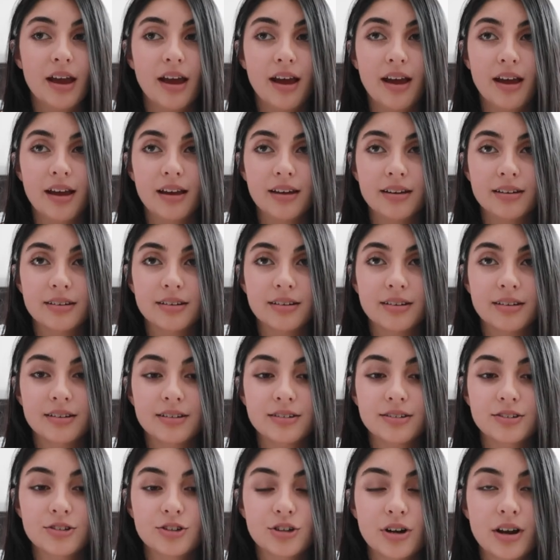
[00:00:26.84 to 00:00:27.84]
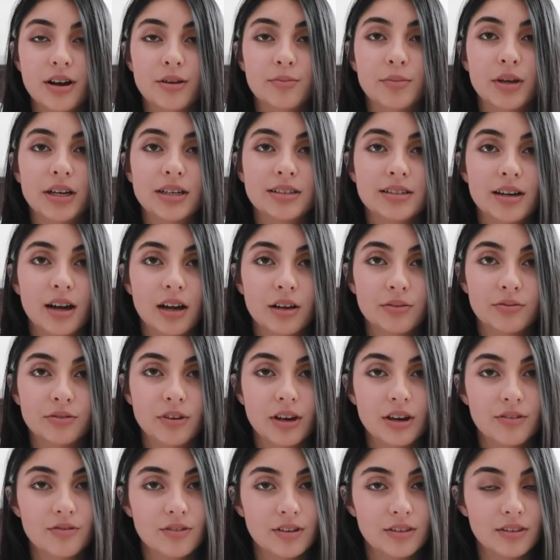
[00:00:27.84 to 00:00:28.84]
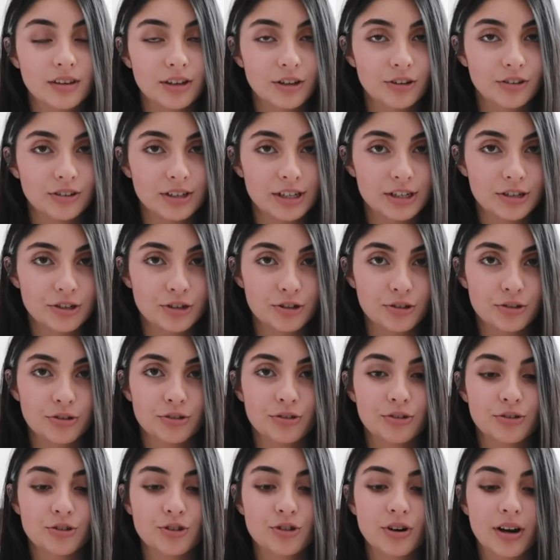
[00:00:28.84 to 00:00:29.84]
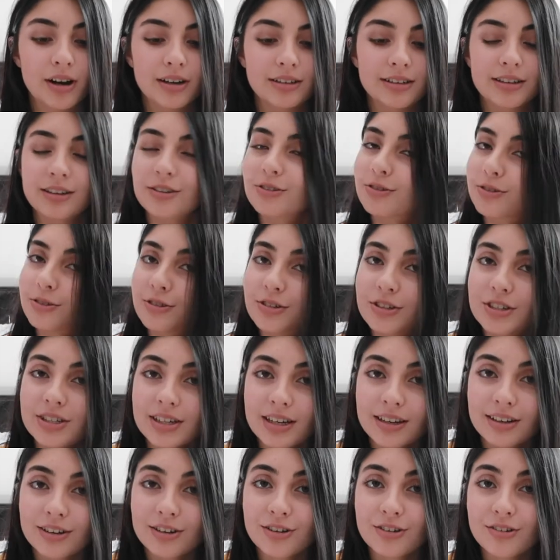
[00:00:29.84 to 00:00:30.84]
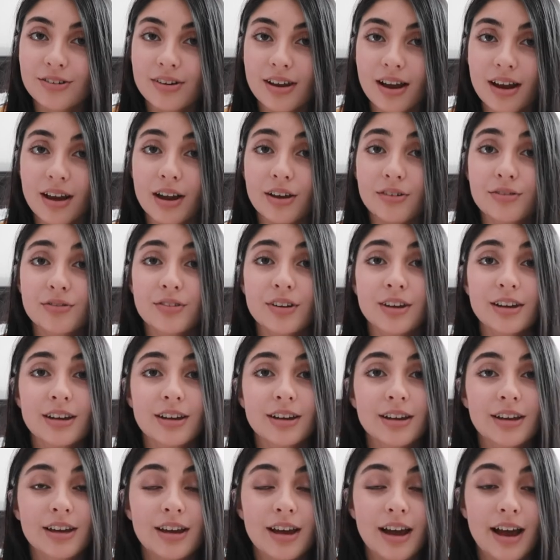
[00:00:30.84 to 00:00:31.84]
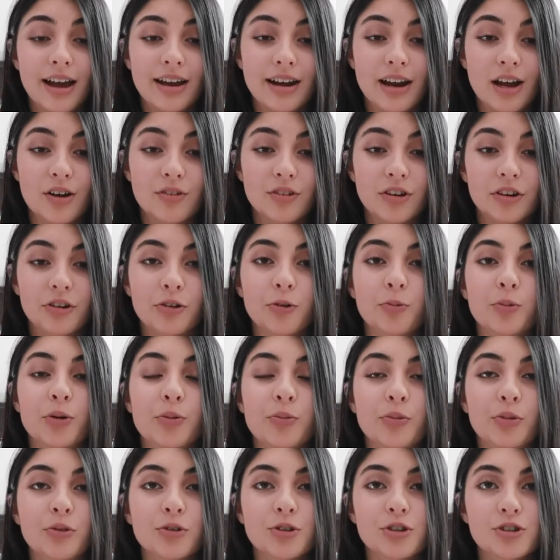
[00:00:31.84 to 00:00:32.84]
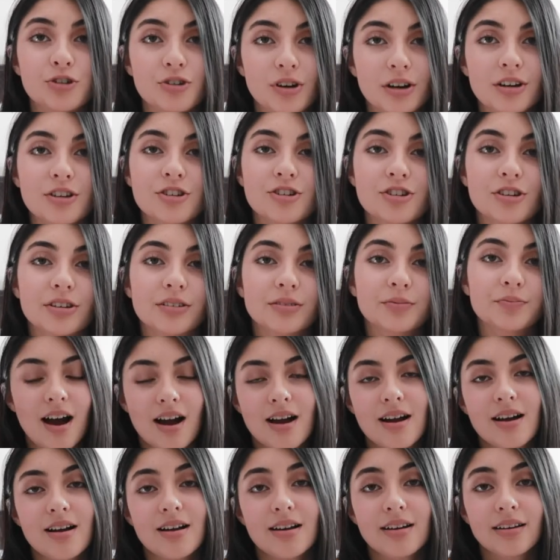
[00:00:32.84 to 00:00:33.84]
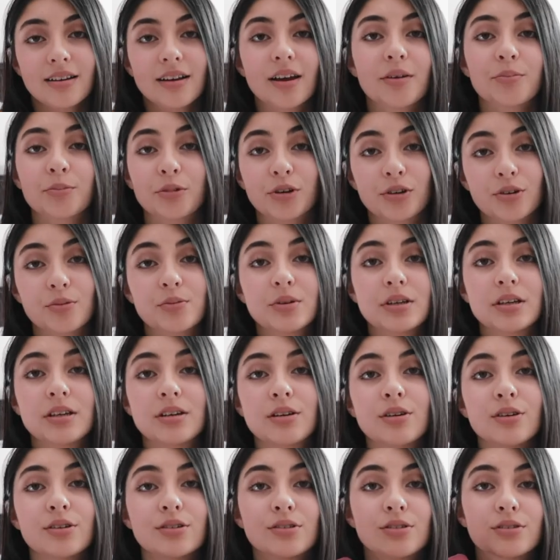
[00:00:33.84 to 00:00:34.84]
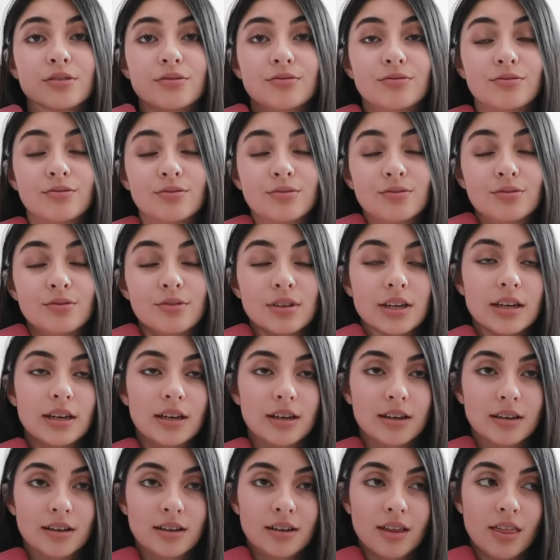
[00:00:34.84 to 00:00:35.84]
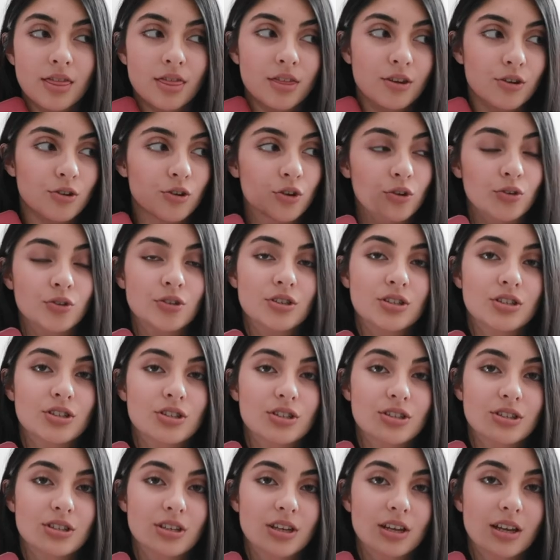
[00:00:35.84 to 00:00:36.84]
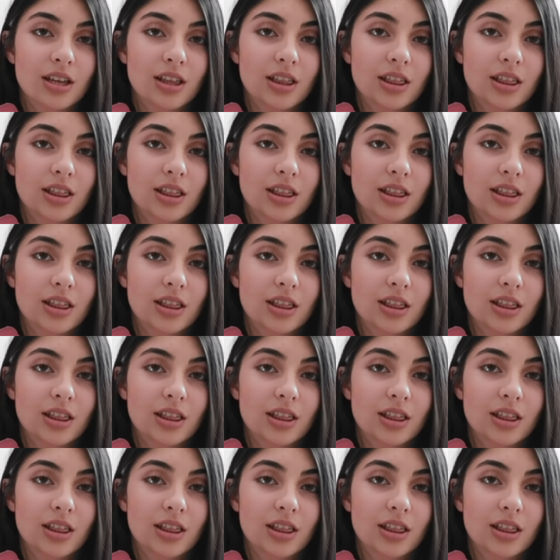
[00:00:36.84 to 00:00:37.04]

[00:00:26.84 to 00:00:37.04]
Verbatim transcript: and try and make time for everything you need to do try and get a routine in your life and have a little bit more structure i am going to be reading the notes